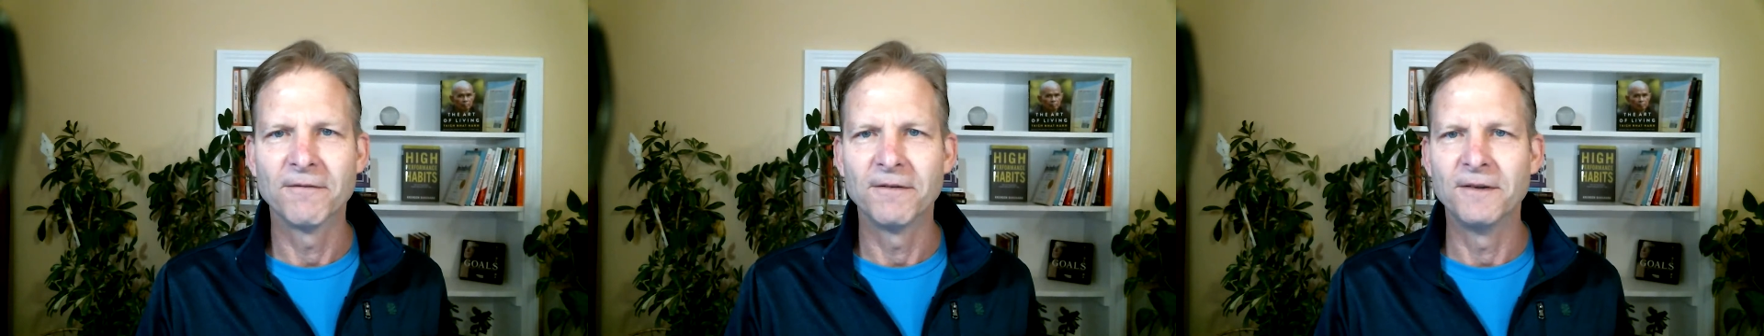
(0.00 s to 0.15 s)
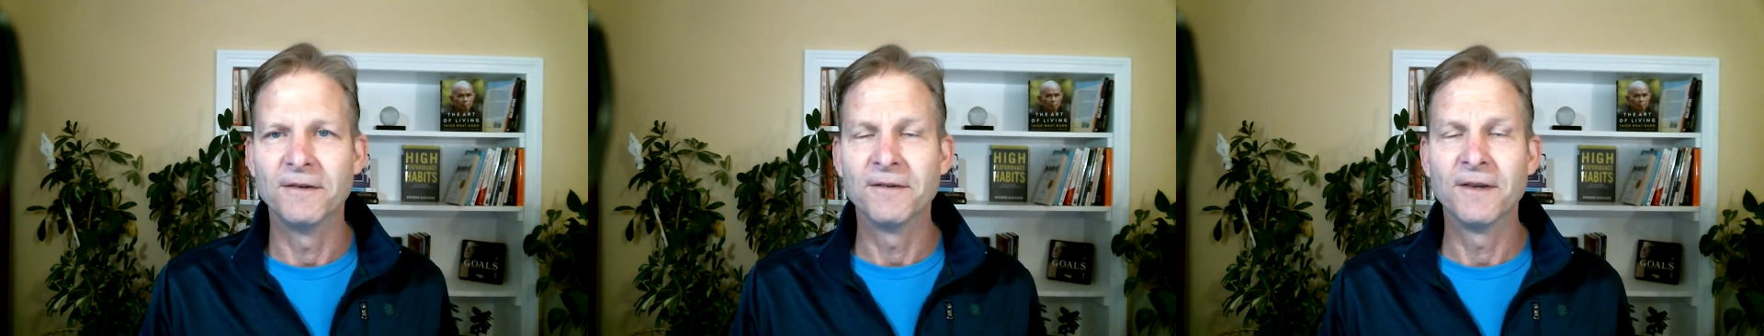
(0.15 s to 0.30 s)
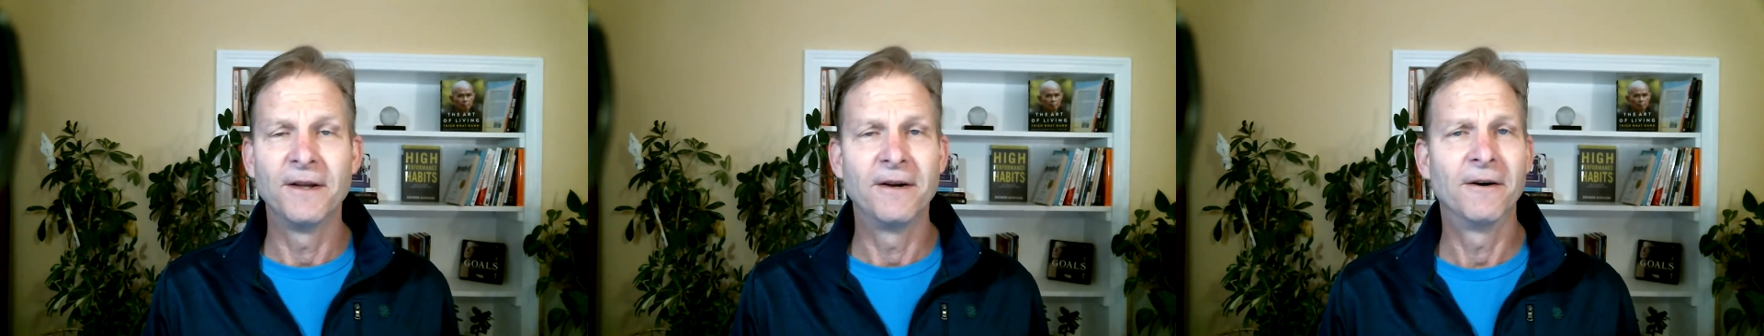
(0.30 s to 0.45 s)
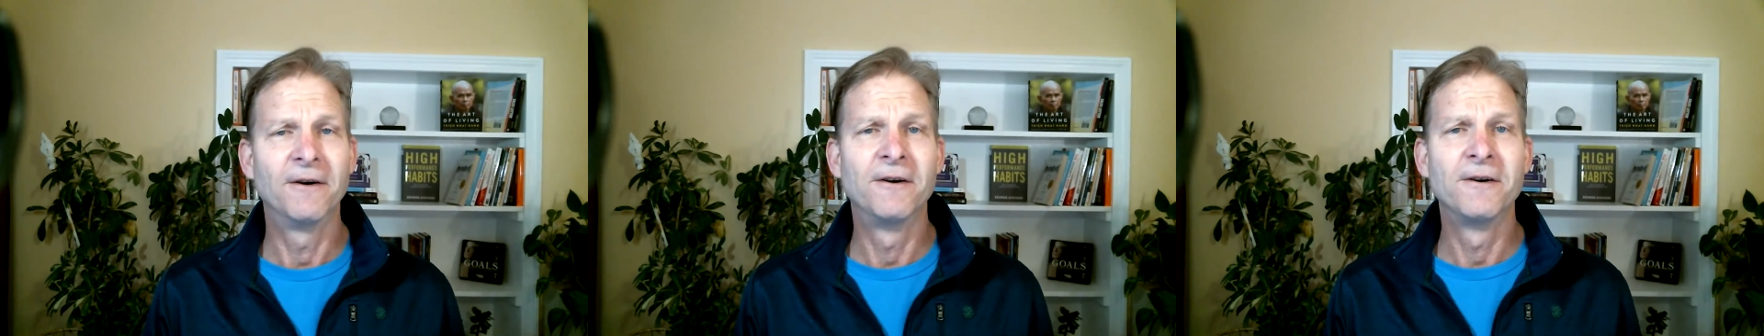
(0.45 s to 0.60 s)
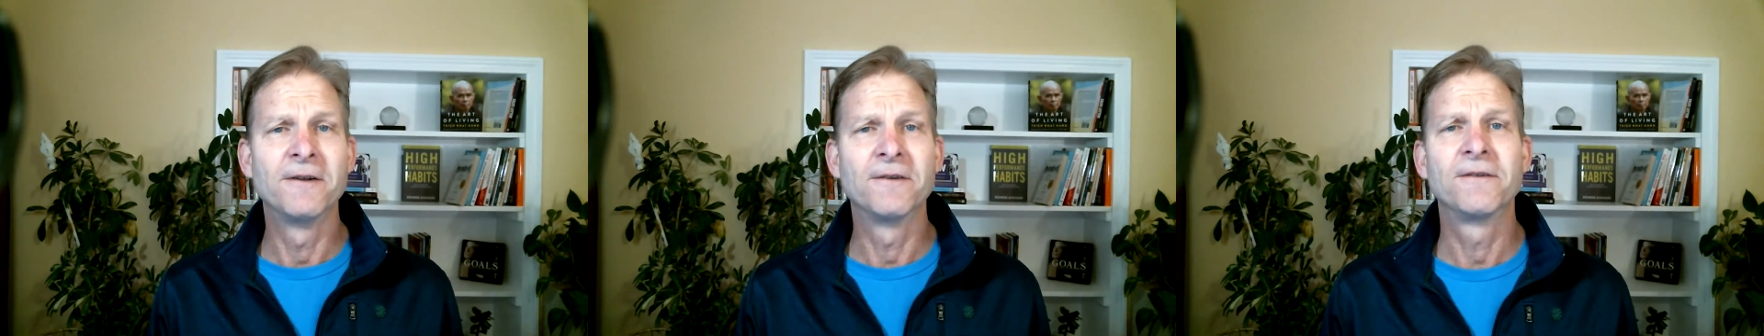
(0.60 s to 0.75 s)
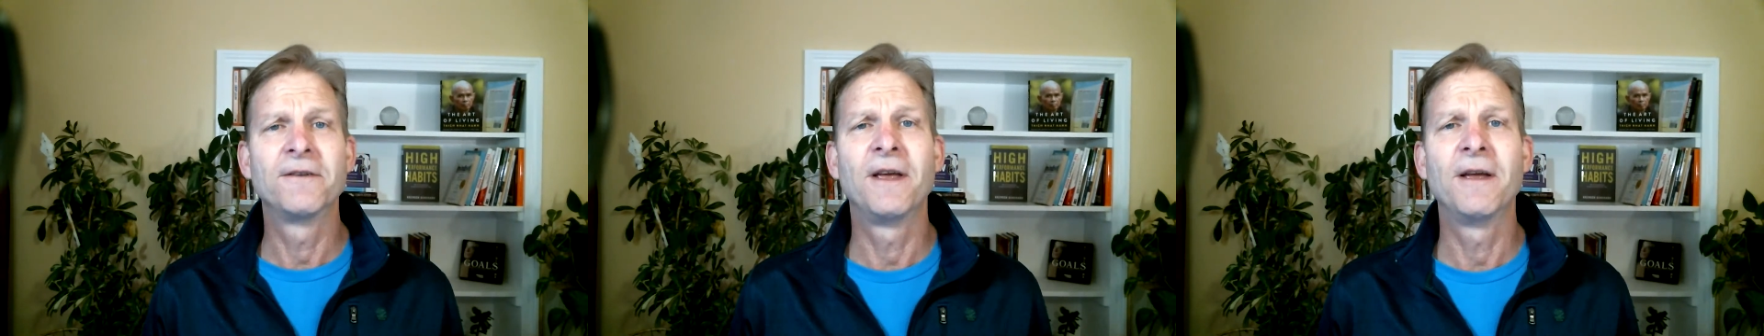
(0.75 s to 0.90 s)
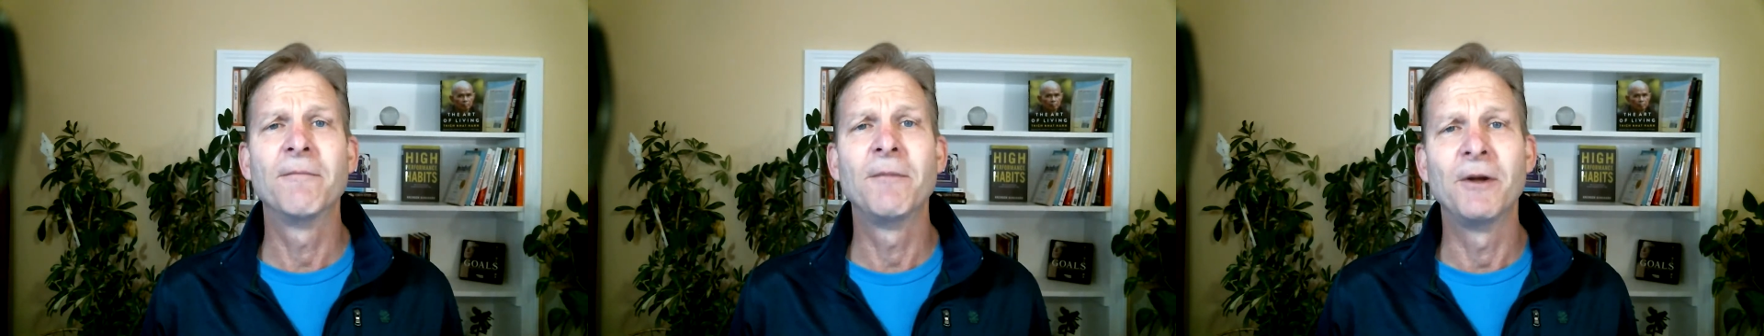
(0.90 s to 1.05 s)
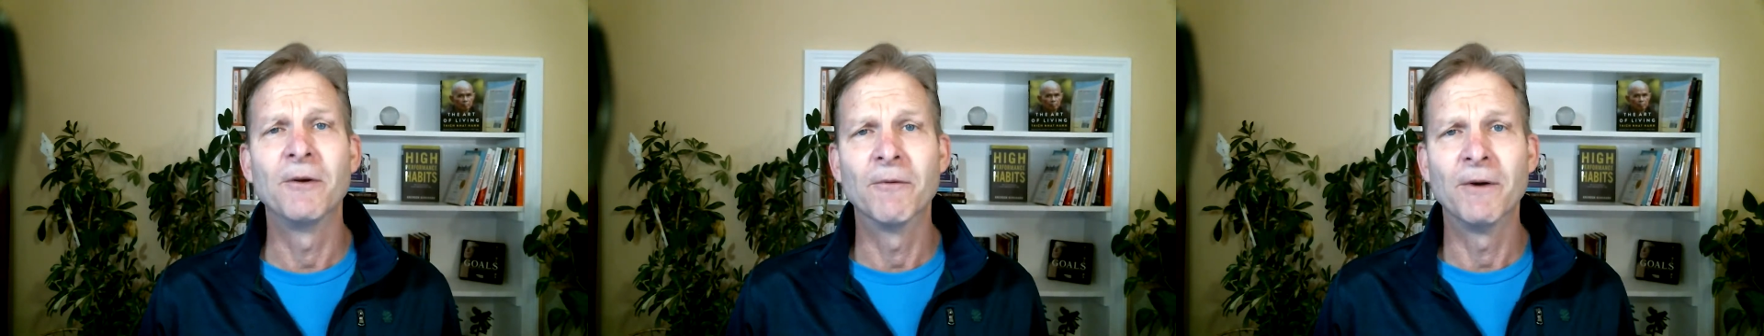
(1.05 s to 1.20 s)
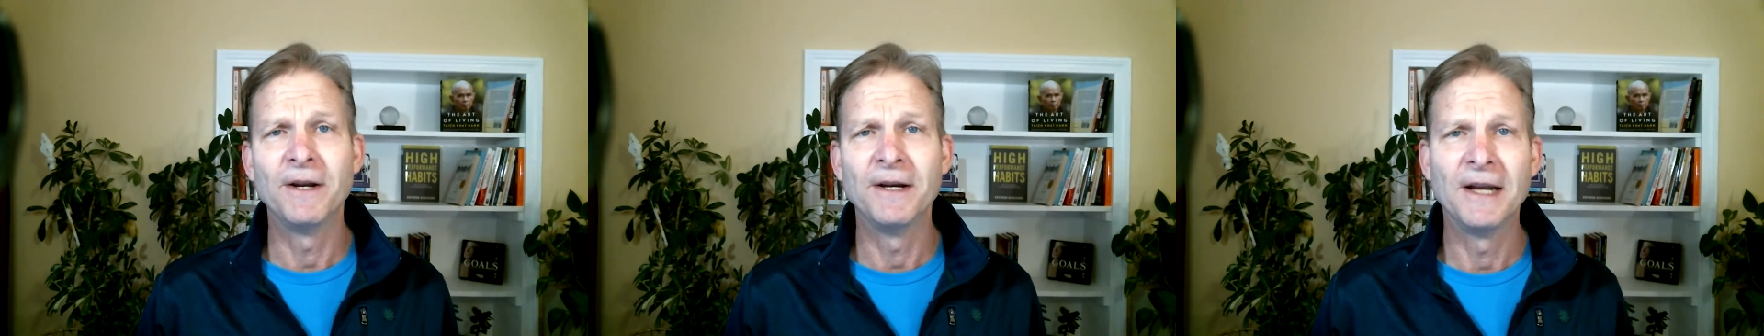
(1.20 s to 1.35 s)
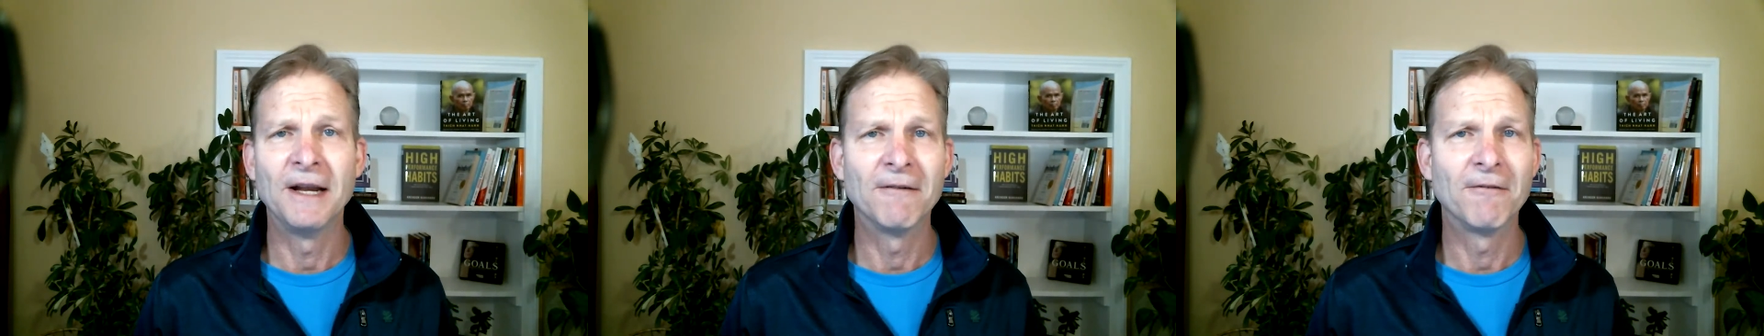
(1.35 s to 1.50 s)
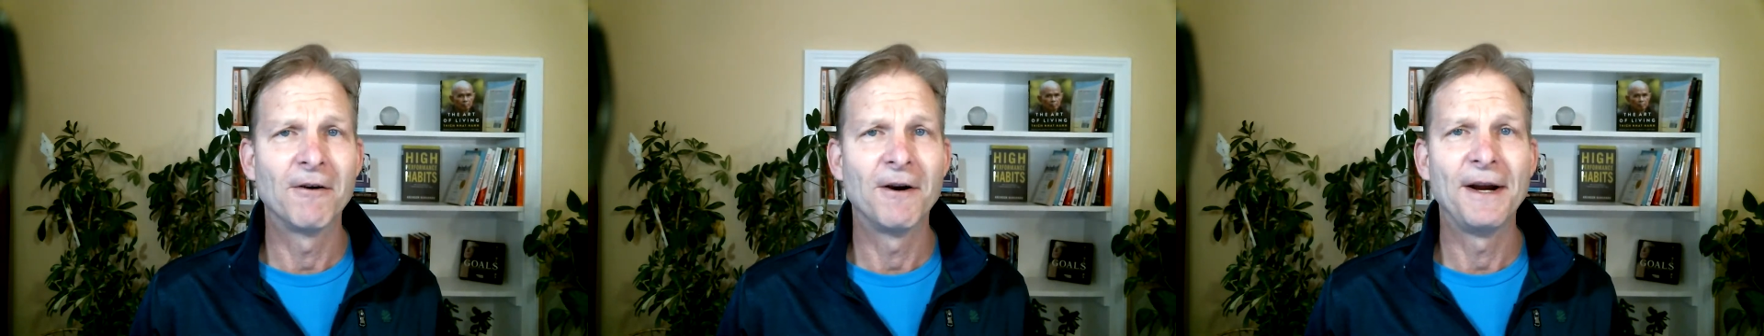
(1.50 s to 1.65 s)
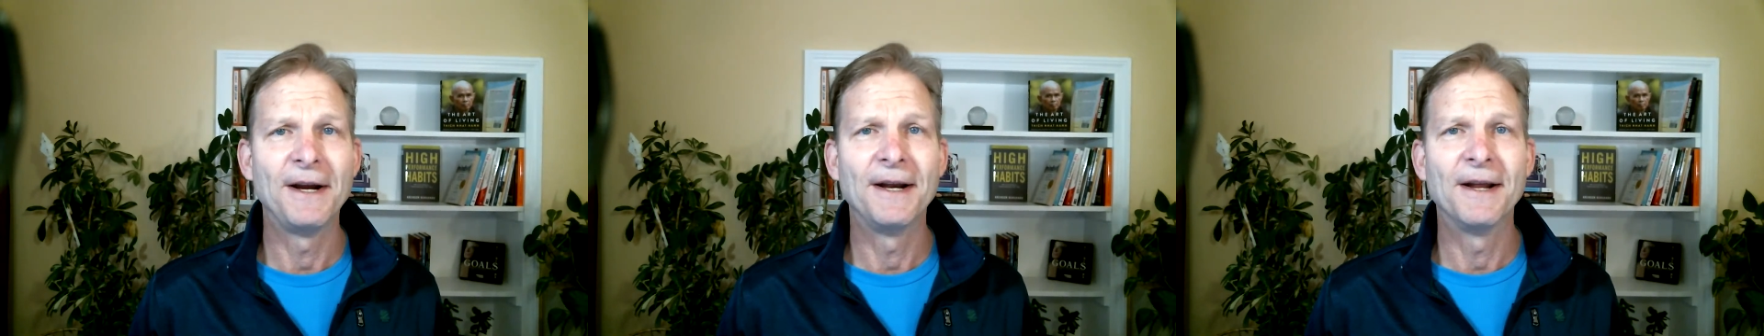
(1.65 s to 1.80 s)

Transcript: He said Ernest Hemingway never ate